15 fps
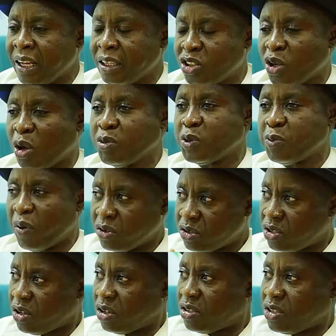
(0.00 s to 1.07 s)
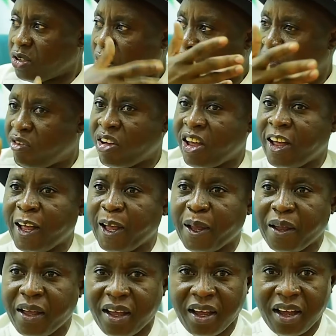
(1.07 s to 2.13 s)
some sponsors of
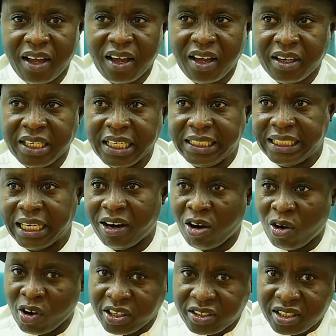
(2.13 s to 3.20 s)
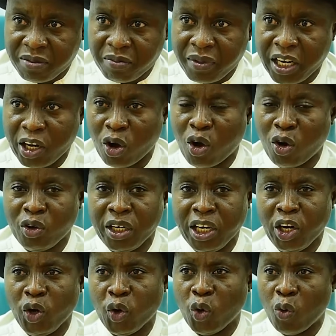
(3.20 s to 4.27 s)
the terrorism, they
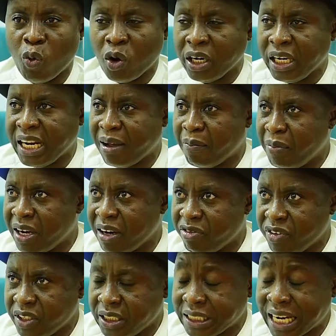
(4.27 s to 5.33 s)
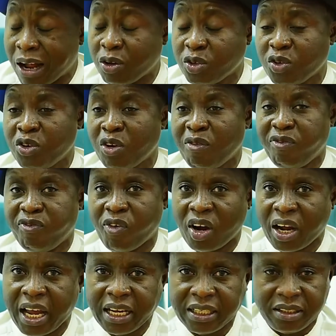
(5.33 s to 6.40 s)
know what they are benefiting. I also don't
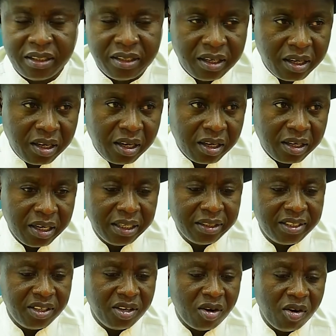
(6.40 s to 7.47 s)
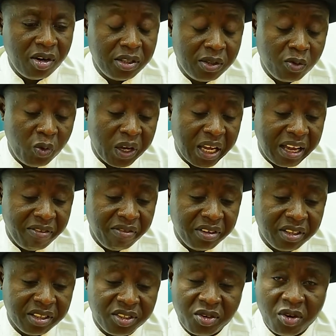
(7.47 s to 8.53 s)
forget the insecurity we have in
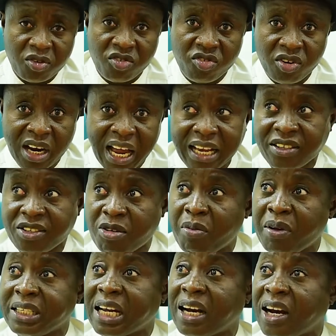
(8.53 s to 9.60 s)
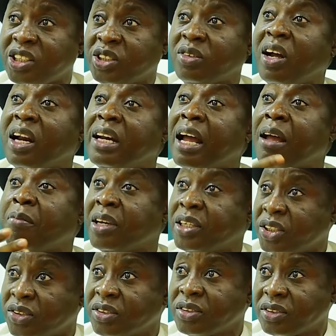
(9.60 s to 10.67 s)
this country has some international
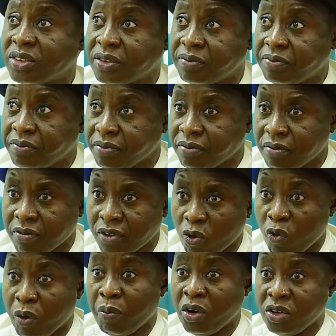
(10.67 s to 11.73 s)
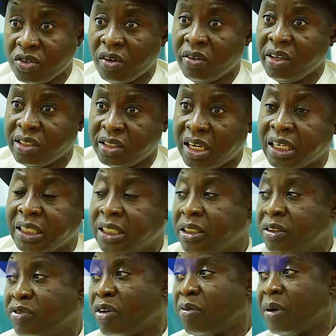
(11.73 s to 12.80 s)
dimensions. We must understand it
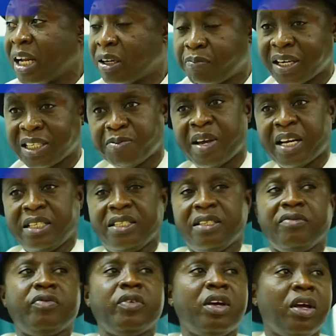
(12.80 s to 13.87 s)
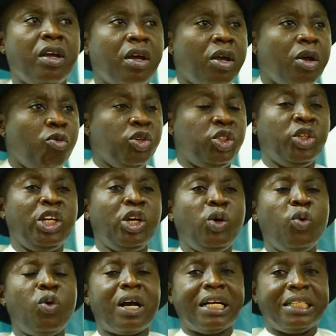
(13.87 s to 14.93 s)
from that perspective. We shouldn't look